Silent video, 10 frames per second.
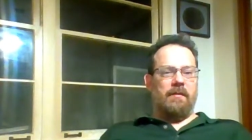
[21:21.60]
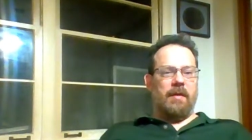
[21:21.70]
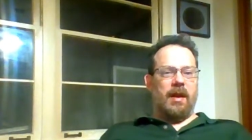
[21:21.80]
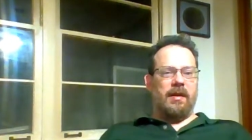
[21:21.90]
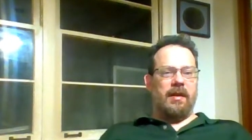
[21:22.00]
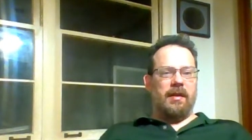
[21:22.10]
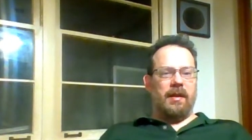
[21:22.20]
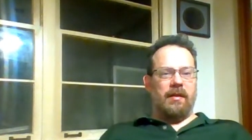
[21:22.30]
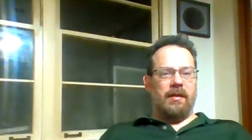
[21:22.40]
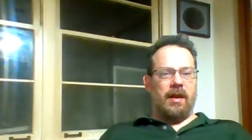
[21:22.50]
But I did the
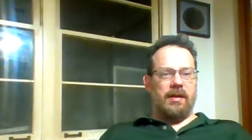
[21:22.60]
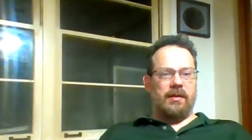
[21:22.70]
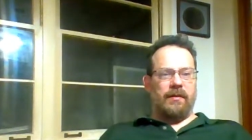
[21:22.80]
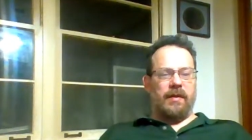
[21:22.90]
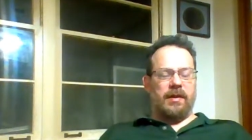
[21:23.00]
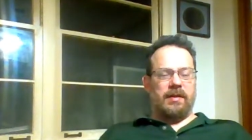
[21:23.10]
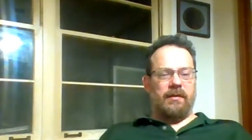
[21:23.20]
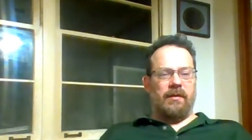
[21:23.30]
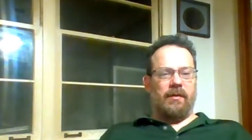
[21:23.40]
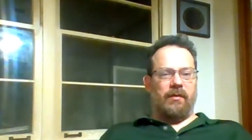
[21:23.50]
international
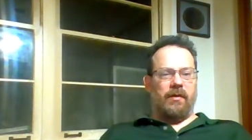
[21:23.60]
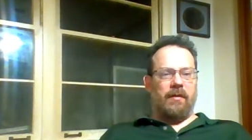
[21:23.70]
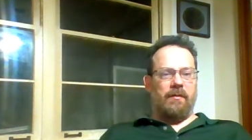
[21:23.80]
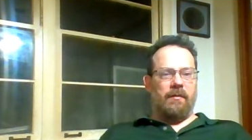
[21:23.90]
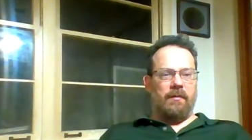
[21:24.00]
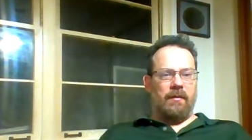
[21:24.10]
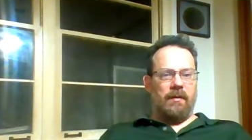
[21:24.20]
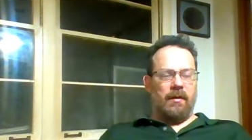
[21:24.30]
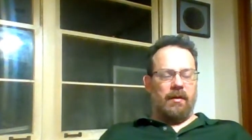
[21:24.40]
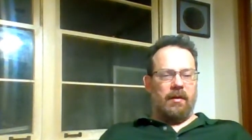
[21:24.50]
festival
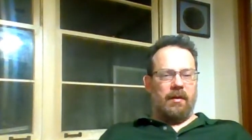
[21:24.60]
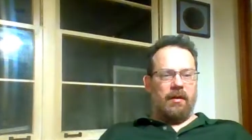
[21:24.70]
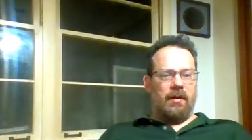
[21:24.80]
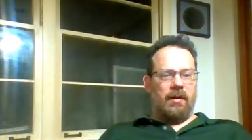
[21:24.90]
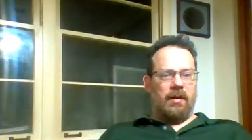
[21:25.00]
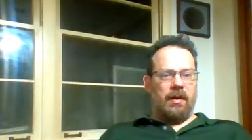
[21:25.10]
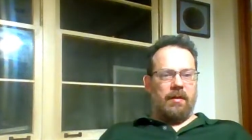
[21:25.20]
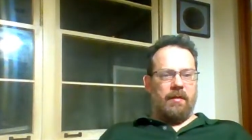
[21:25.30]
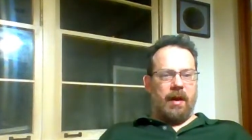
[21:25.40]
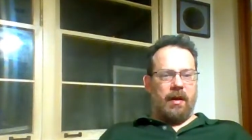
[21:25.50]
from
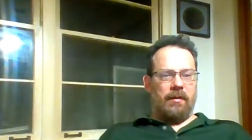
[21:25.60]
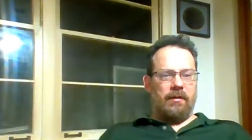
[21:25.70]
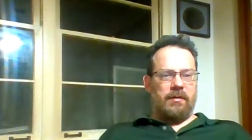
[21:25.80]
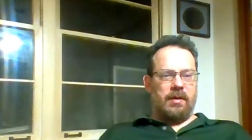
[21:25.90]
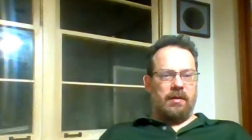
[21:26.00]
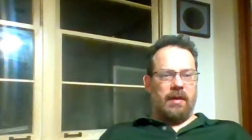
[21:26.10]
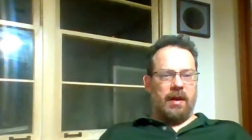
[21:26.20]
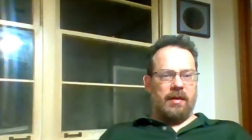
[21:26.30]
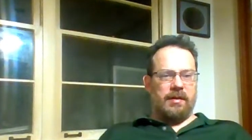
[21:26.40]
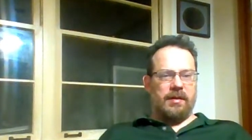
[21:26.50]
about
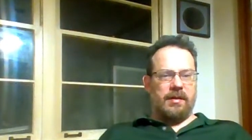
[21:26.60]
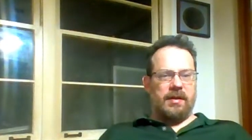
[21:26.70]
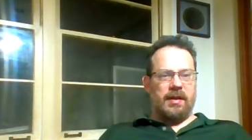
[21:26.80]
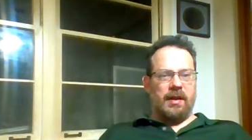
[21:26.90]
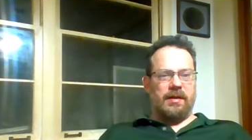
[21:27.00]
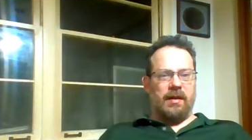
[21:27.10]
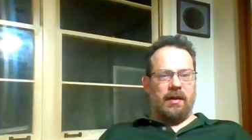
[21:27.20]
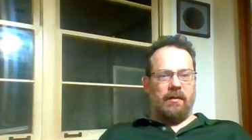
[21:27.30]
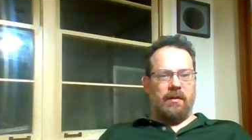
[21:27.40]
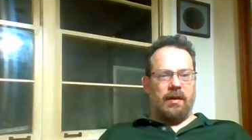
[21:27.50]
2006
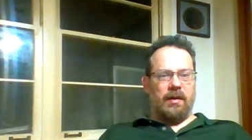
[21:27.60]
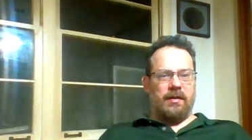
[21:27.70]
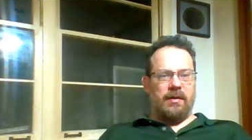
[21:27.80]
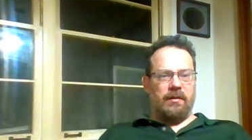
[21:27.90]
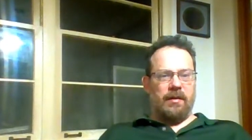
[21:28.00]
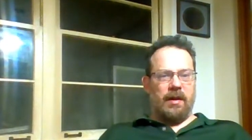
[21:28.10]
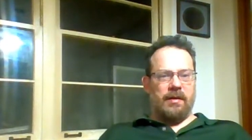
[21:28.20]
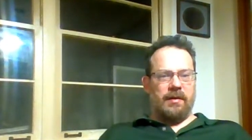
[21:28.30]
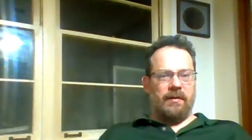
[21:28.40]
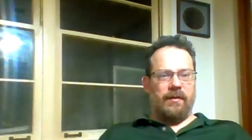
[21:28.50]
all the way to
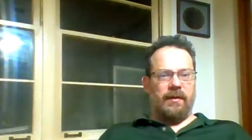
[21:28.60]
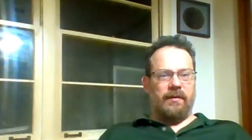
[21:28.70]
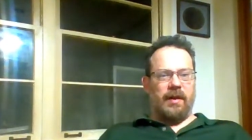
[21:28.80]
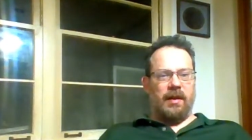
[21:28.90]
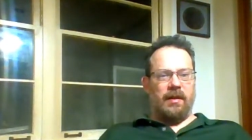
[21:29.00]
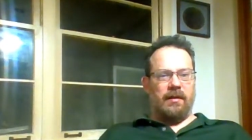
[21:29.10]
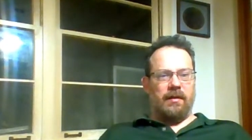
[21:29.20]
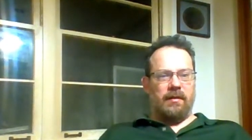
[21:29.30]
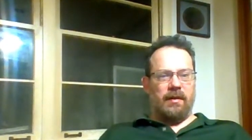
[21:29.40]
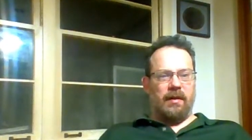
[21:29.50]
2015.
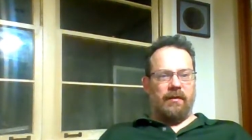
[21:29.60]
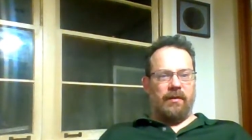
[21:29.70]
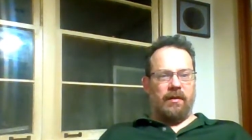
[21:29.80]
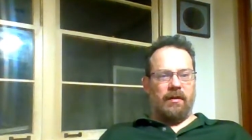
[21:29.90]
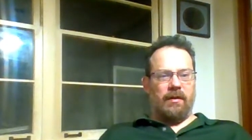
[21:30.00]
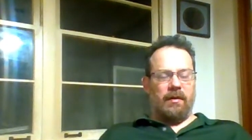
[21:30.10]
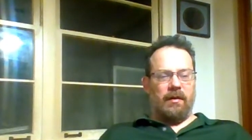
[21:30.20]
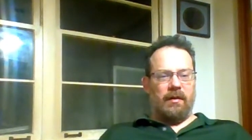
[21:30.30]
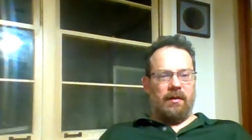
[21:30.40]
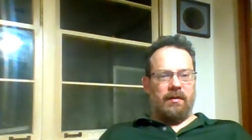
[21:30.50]
Did it for
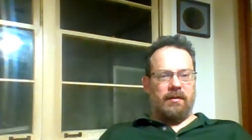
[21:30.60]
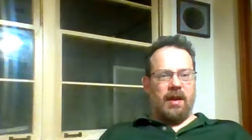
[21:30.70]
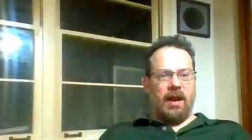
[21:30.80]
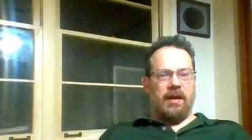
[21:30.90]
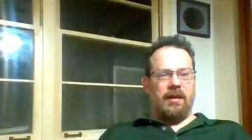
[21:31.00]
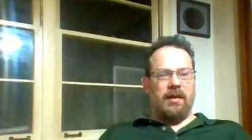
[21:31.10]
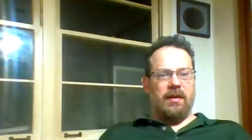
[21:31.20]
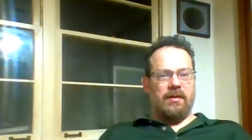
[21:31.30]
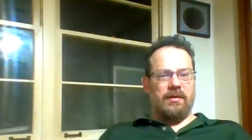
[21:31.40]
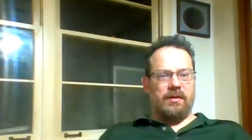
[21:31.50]
9
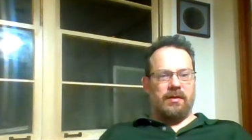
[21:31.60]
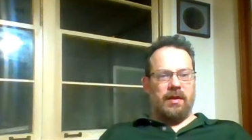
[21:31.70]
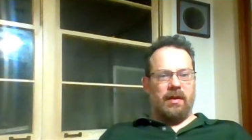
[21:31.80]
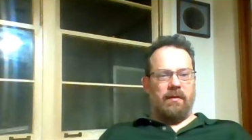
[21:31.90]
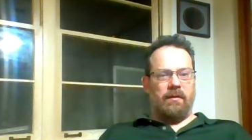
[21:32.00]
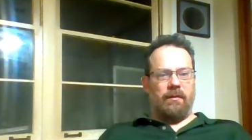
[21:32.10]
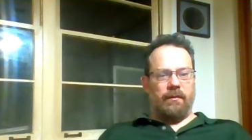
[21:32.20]
years or so.